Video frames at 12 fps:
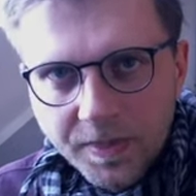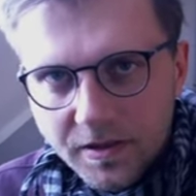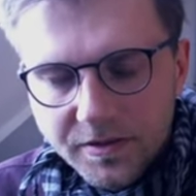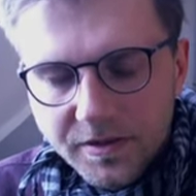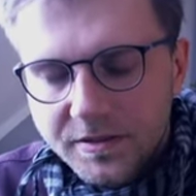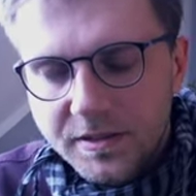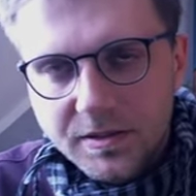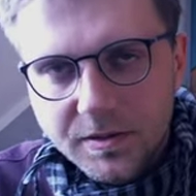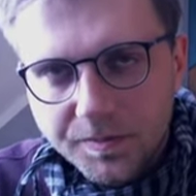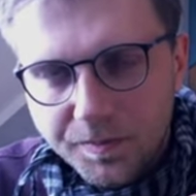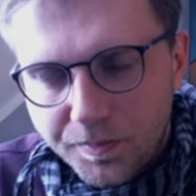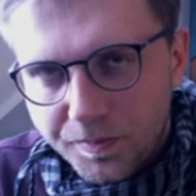This is
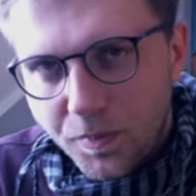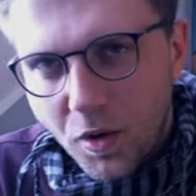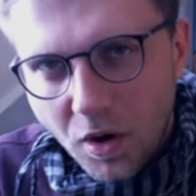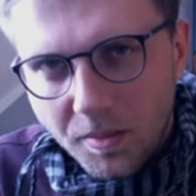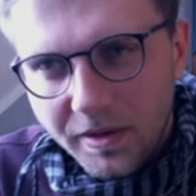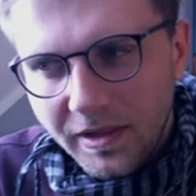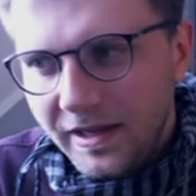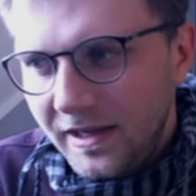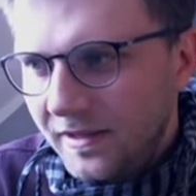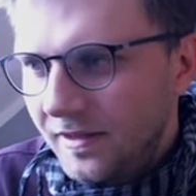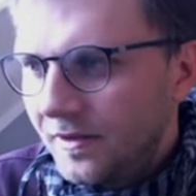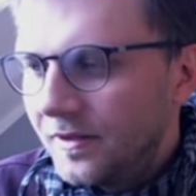commonly
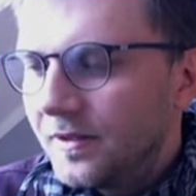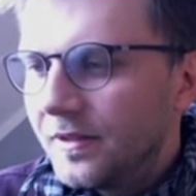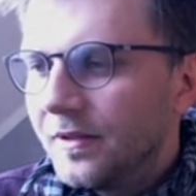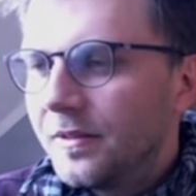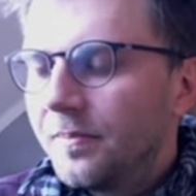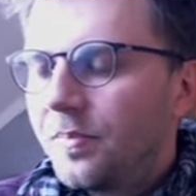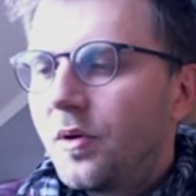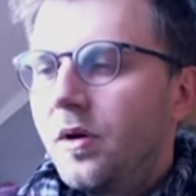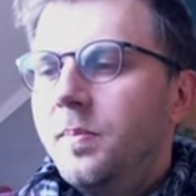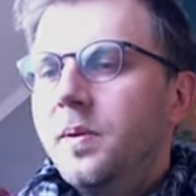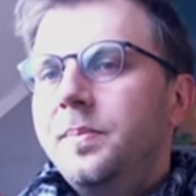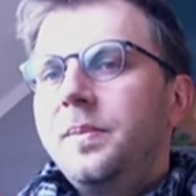the, the, the
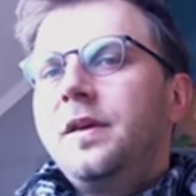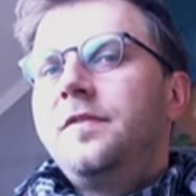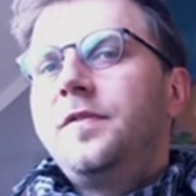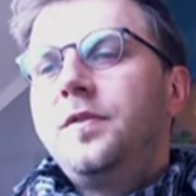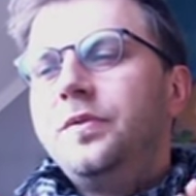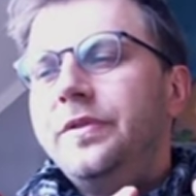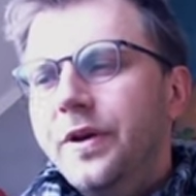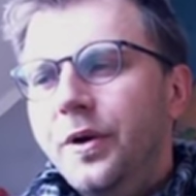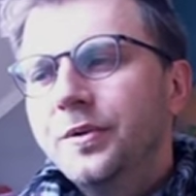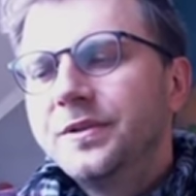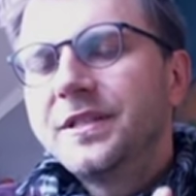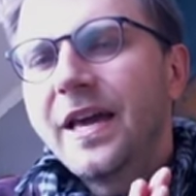problem if you
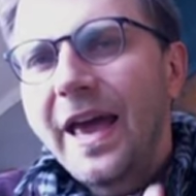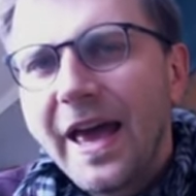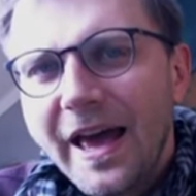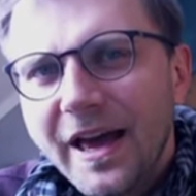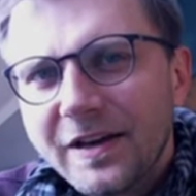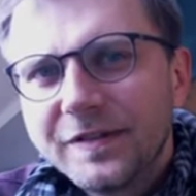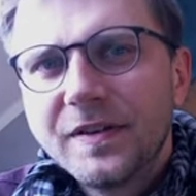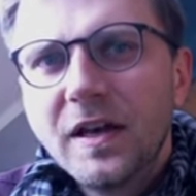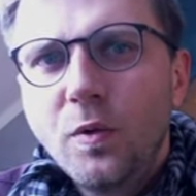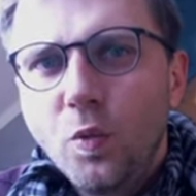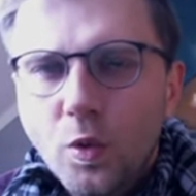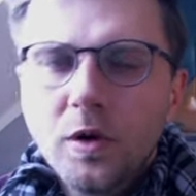don't have
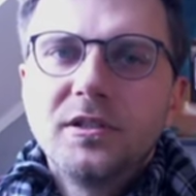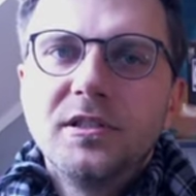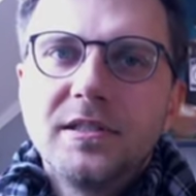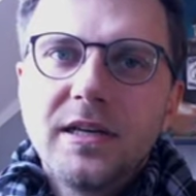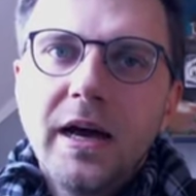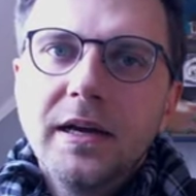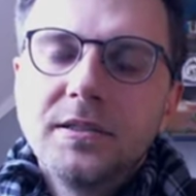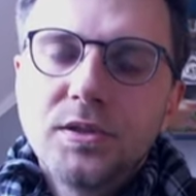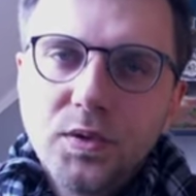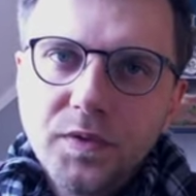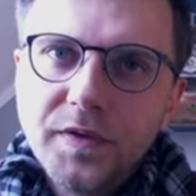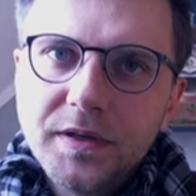watertight
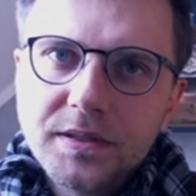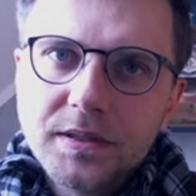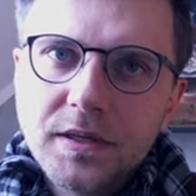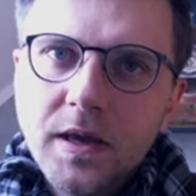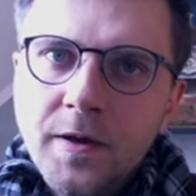surfaces.